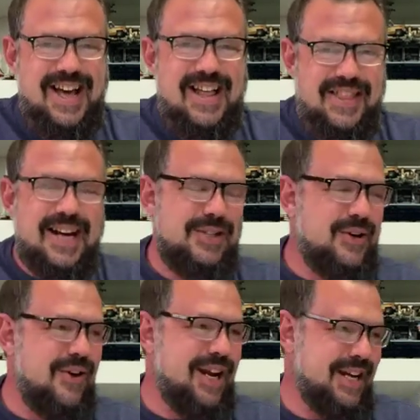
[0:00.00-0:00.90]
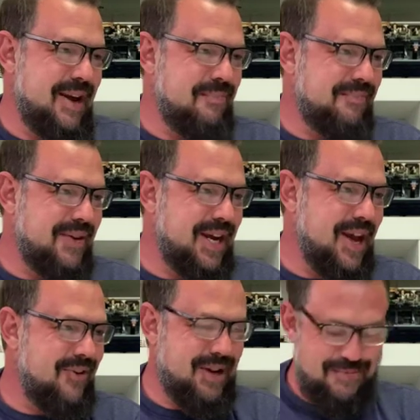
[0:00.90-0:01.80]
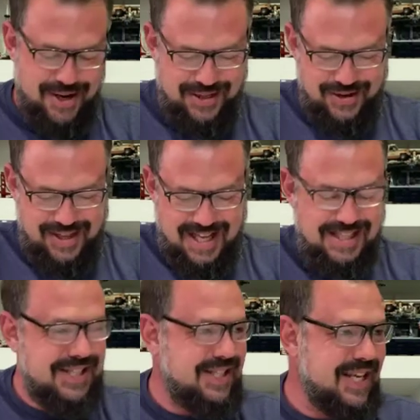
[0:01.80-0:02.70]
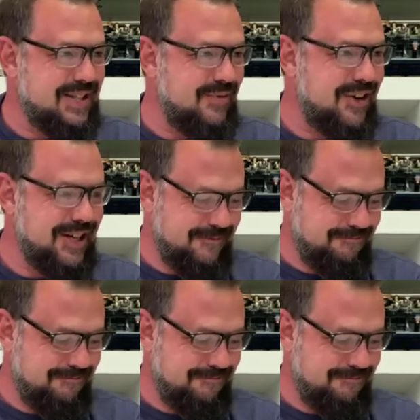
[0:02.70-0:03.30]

That is a great name, account name right there. That's funny.